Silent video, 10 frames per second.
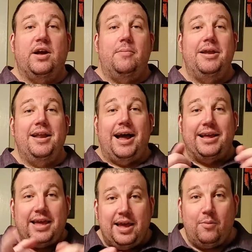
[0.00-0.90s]
coming. I
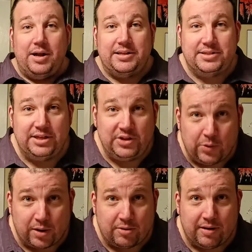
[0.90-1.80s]
can't wait to see
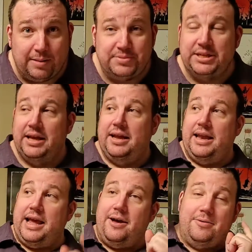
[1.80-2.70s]
your cribs.
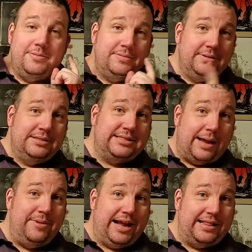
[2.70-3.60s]
Now it's
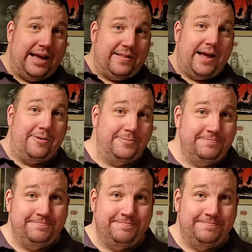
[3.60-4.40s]
time to get the hell out.